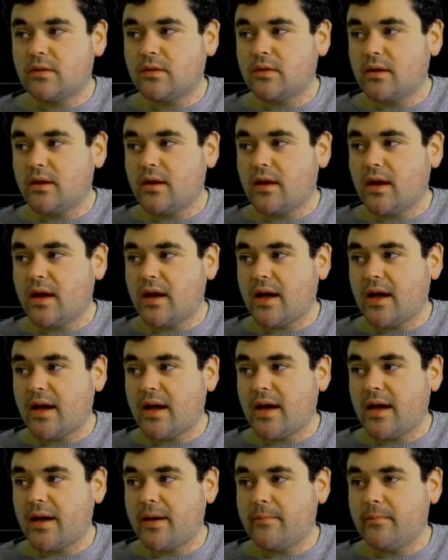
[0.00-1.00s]
we
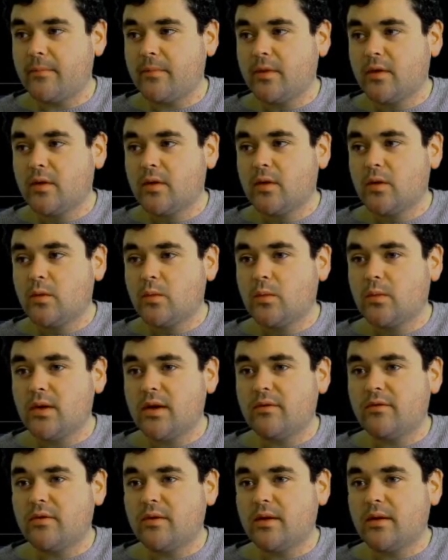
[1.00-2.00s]
have
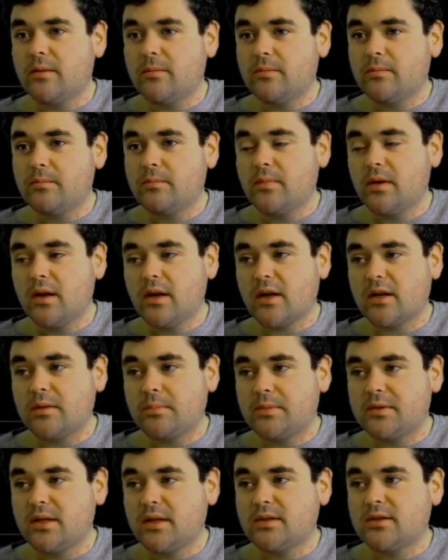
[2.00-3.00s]
a lot
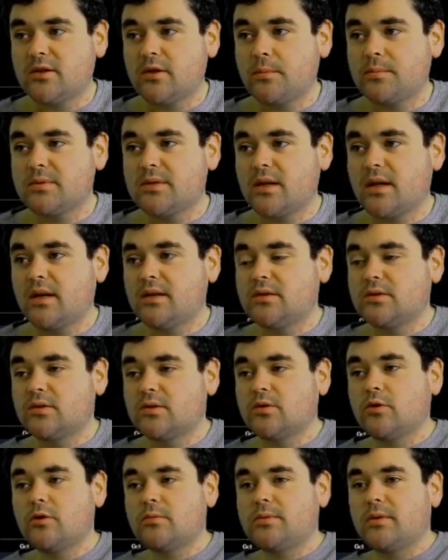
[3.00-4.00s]
of potential upside to
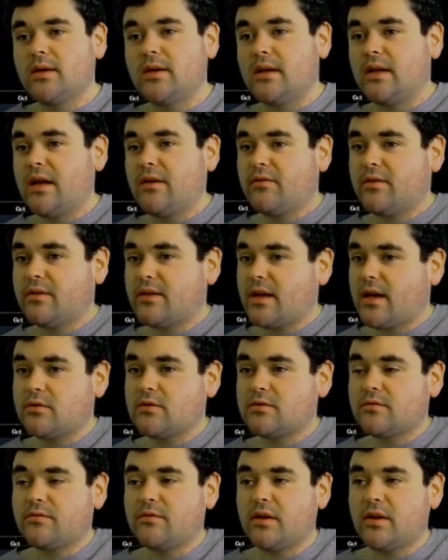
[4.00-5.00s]
go up to
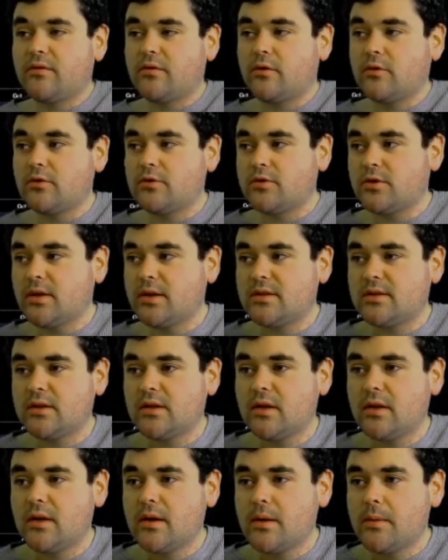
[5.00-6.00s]
11,500.
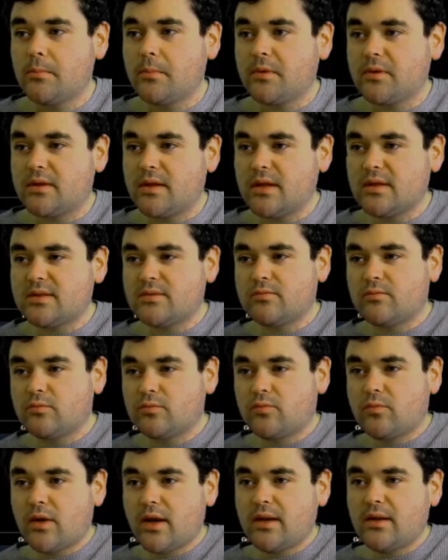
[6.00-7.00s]
But this
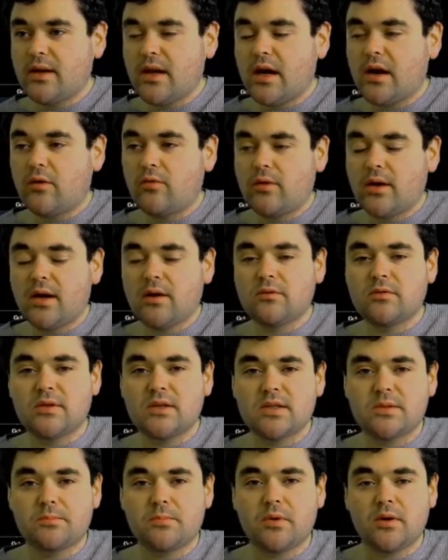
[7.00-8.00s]
right now around
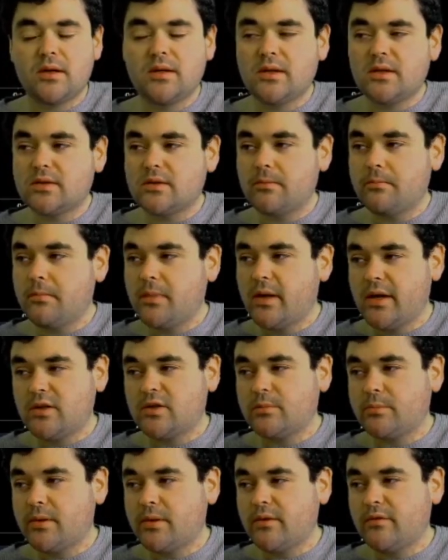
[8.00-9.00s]
this point, it's a
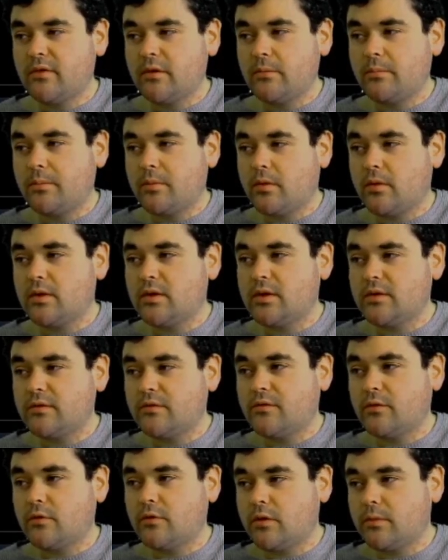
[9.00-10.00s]
major pivotal point
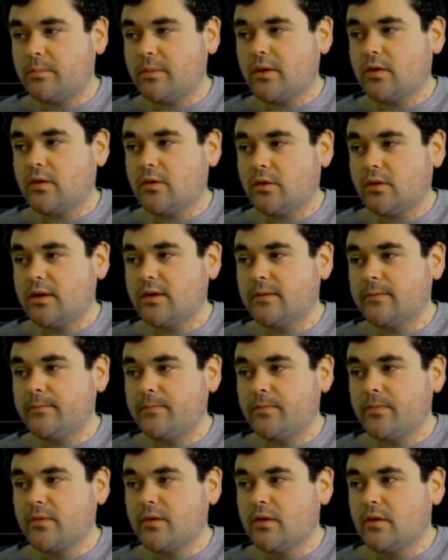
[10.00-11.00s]
for Bitcoin.
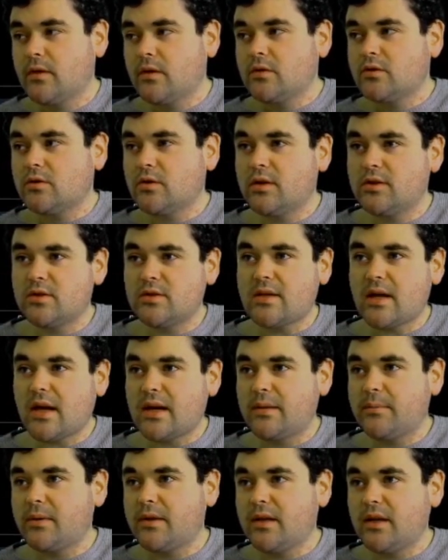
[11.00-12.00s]
So it's just
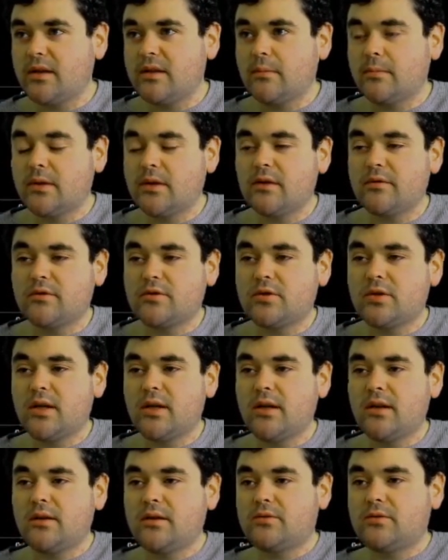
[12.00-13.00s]
anybody in the middle of
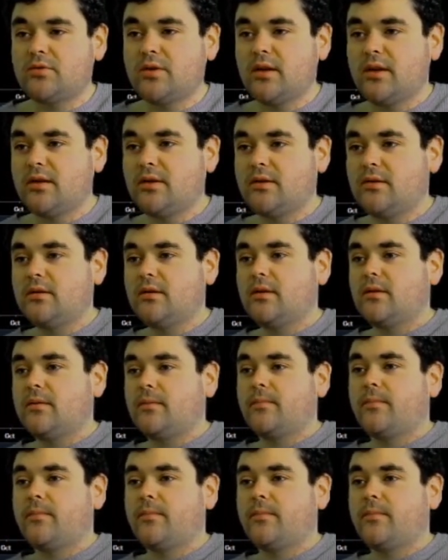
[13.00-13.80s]
trading.